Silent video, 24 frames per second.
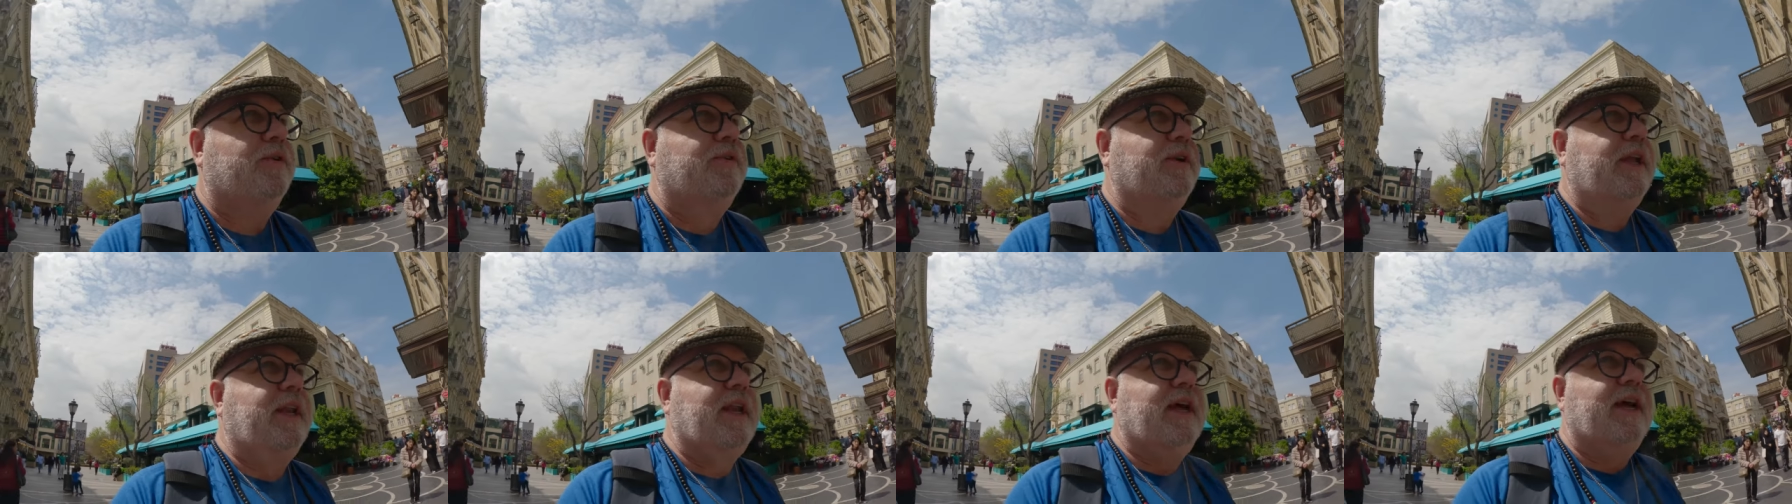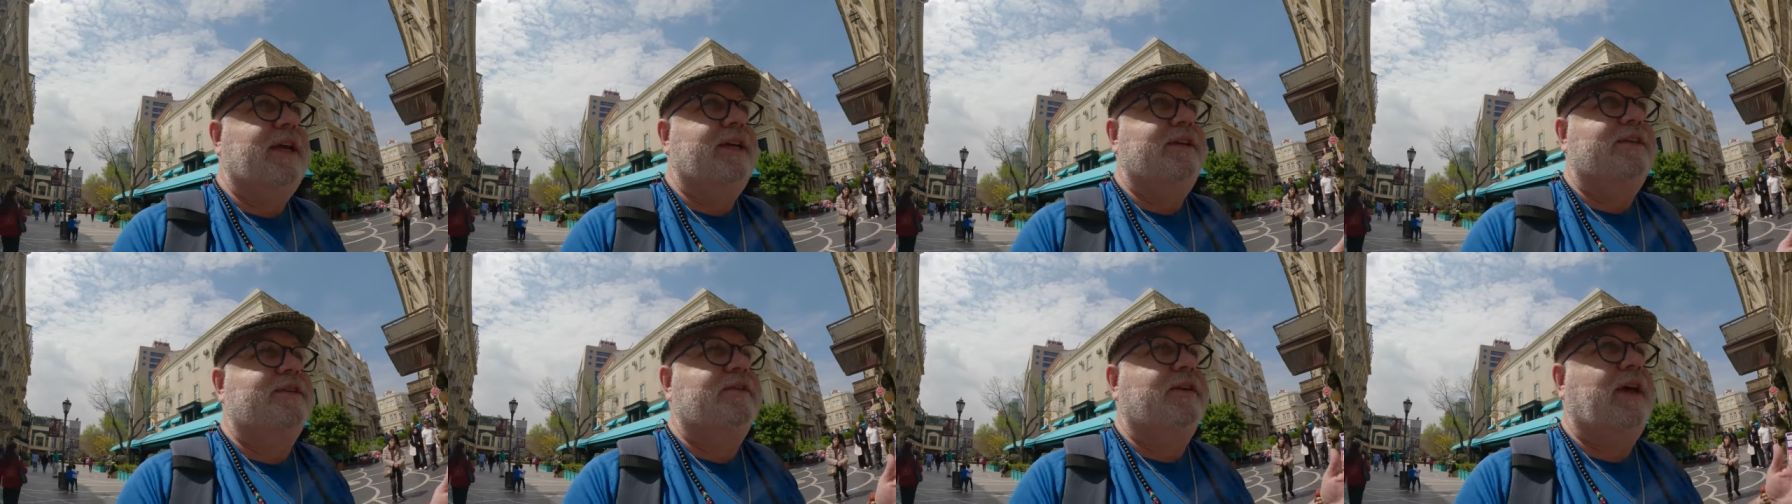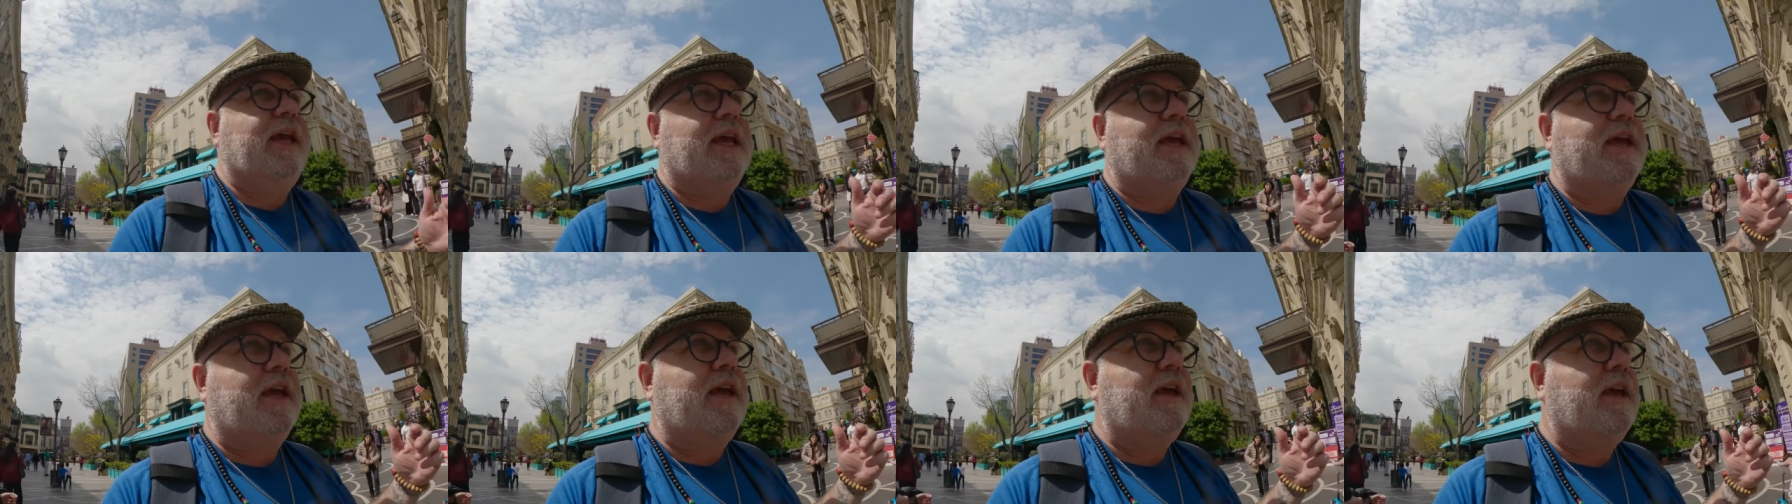really nice.
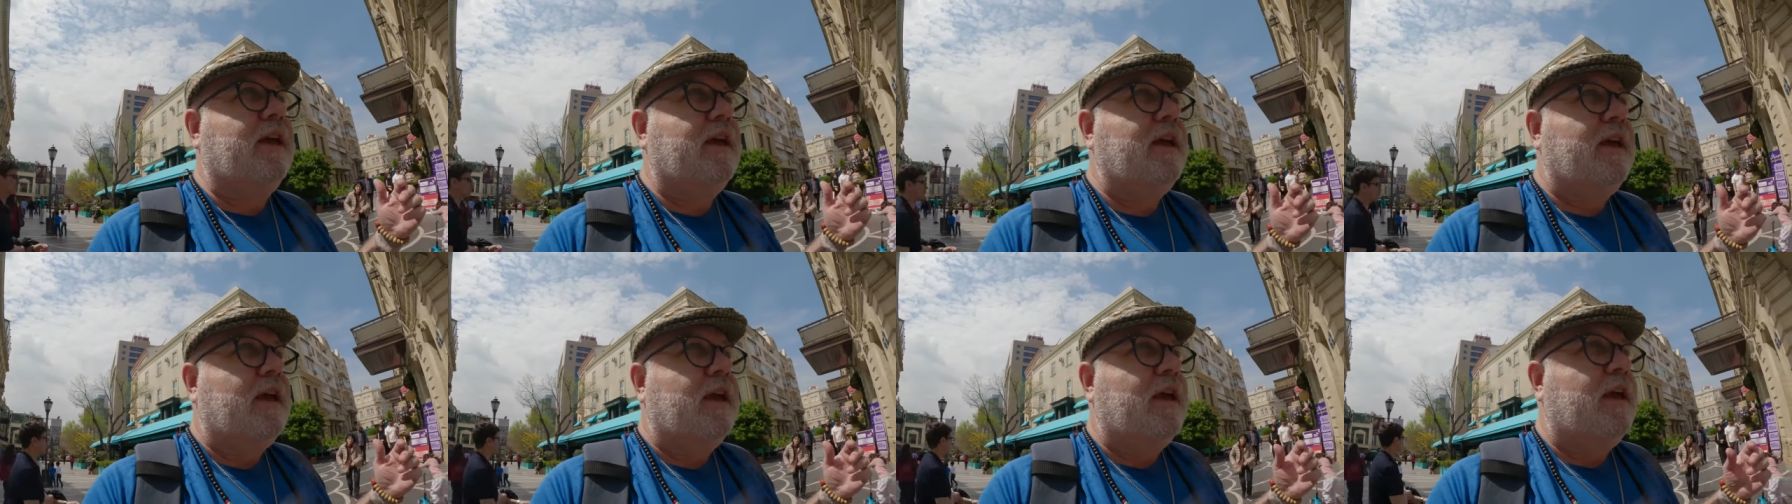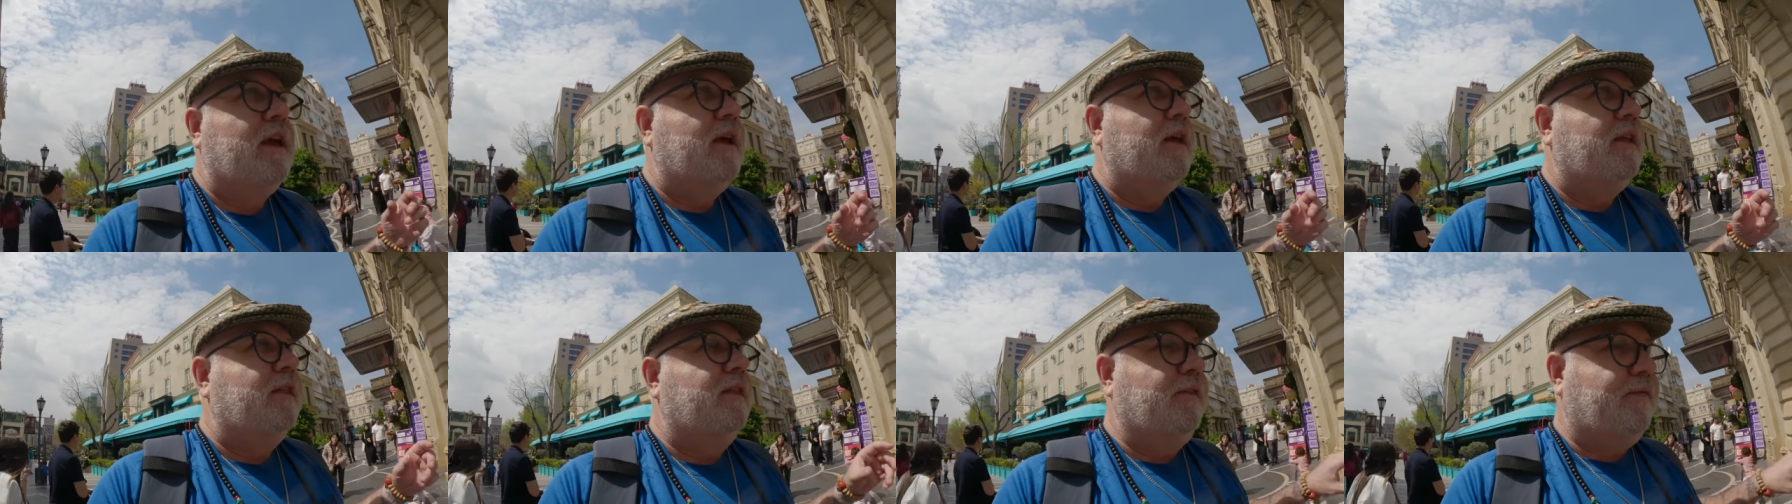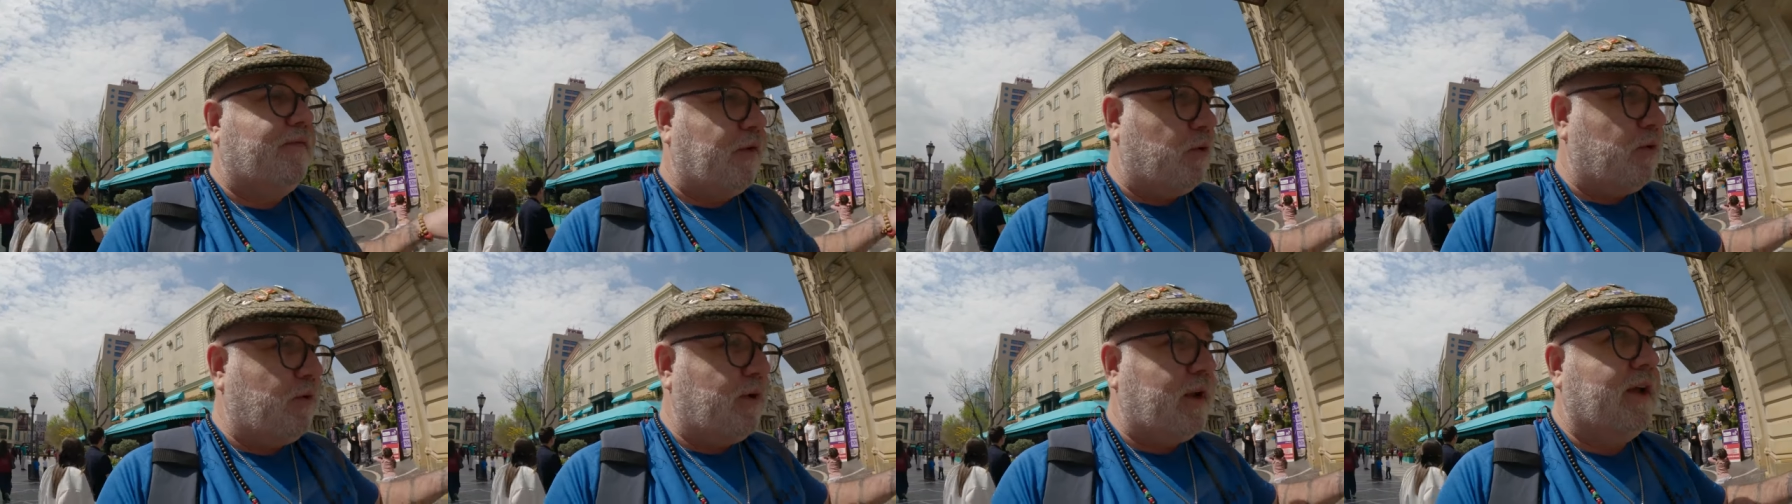Like the
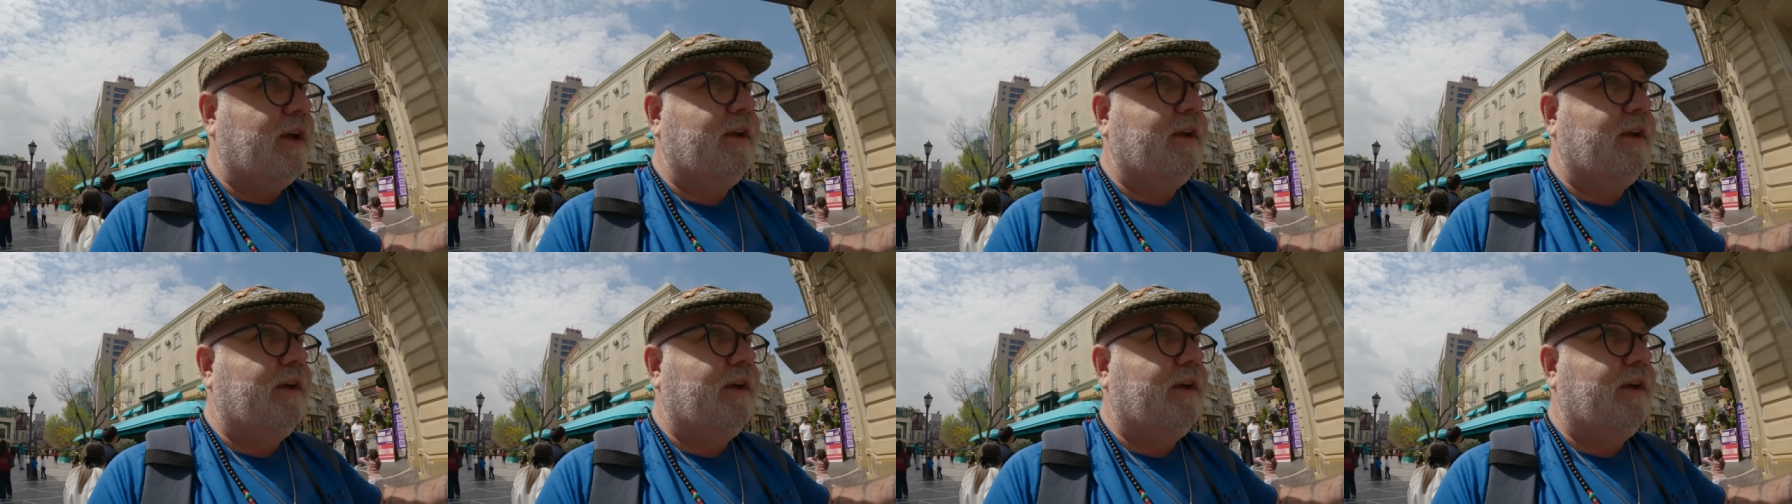food